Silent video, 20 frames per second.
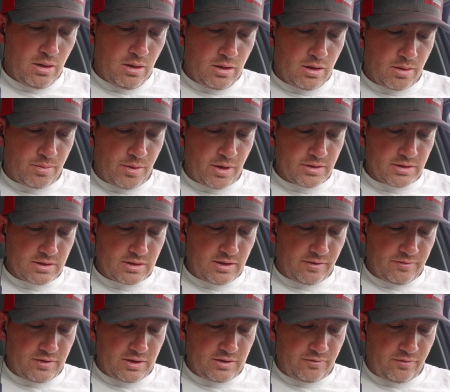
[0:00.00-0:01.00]
The presence of
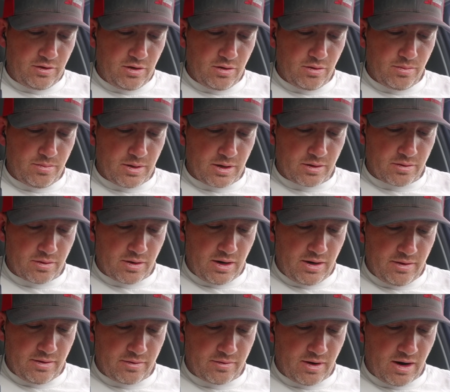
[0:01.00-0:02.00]
these few but
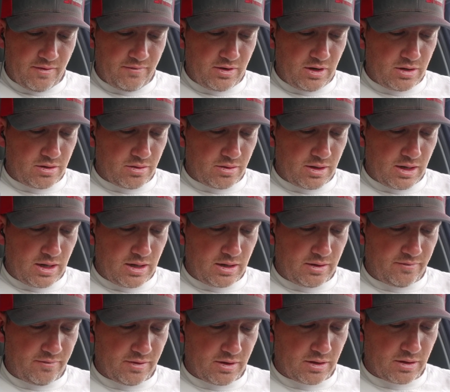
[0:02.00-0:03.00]
gravity-donating
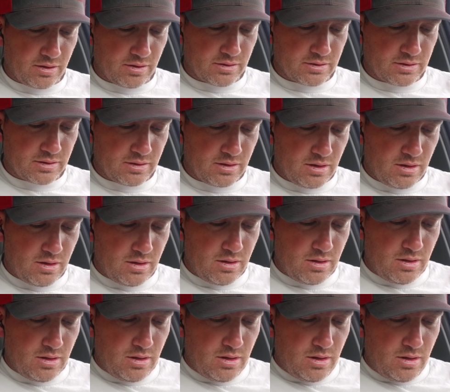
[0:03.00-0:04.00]
figures,
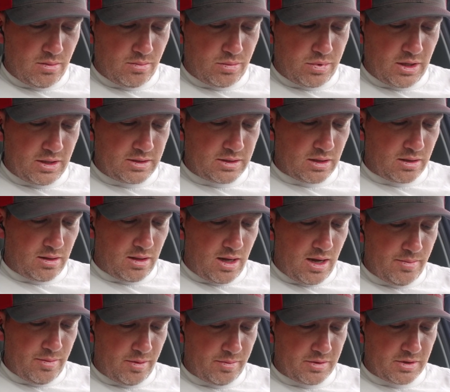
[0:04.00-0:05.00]
plus the
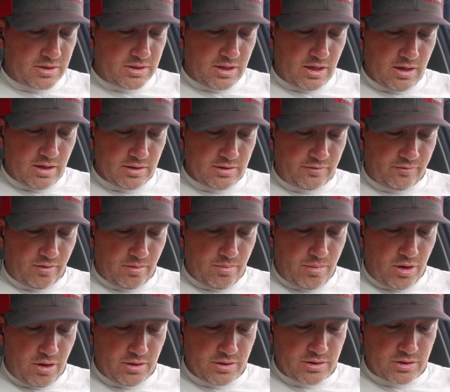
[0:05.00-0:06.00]
climb up the stairs from
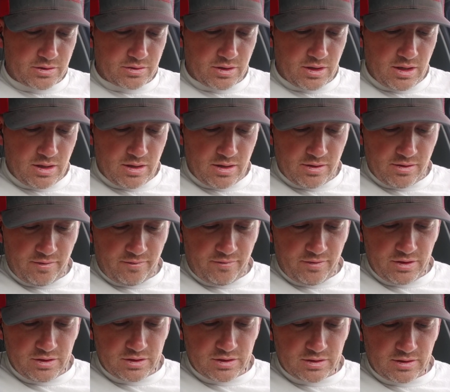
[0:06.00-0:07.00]
Pont Street on the
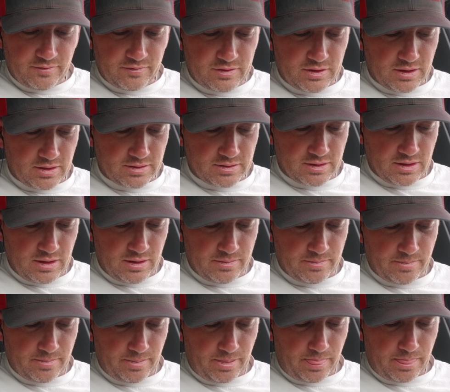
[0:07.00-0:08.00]
fringes of Chelsea,
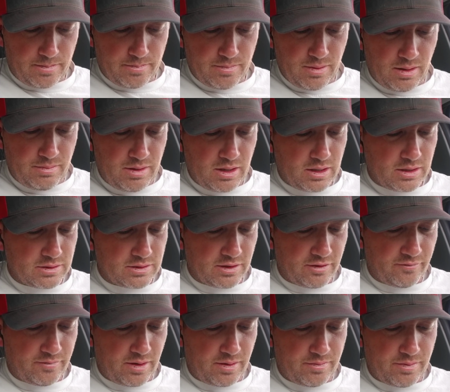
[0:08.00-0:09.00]
made me
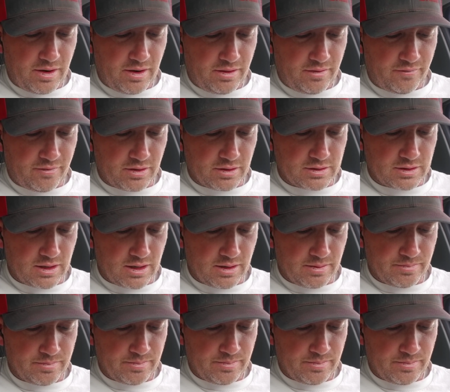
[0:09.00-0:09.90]
conserve my breath for a time.